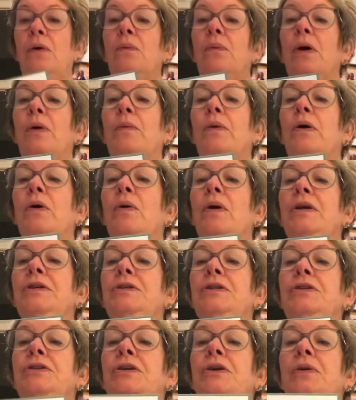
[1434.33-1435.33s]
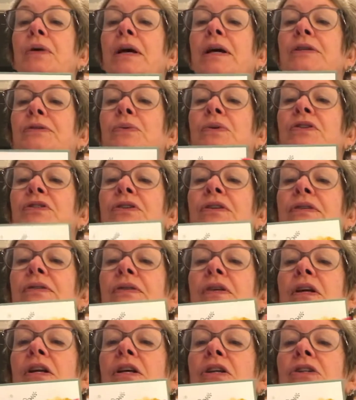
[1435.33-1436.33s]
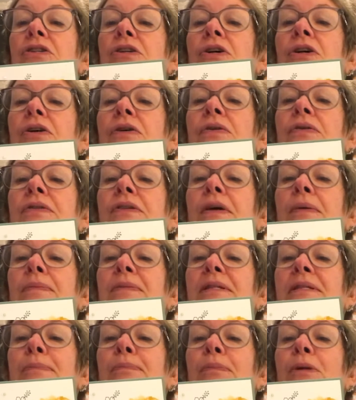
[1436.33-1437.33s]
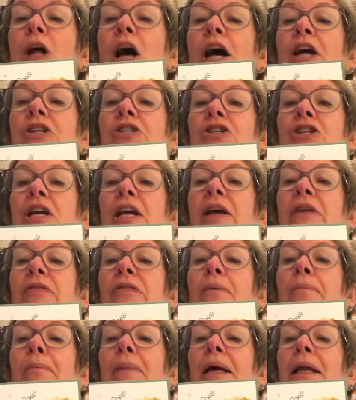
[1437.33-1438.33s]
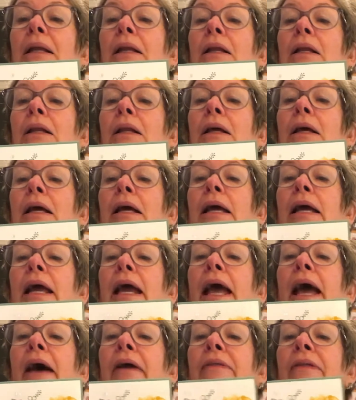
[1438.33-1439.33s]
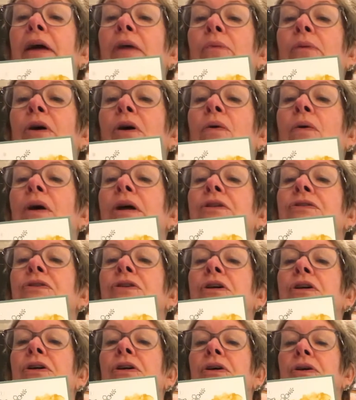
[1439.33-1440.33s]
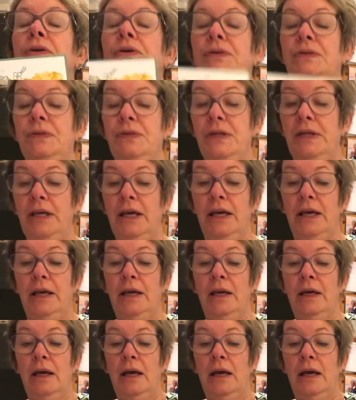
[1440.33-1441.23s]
So what we're going to do is we're just going to do some splotch in the middle, and then we're going to use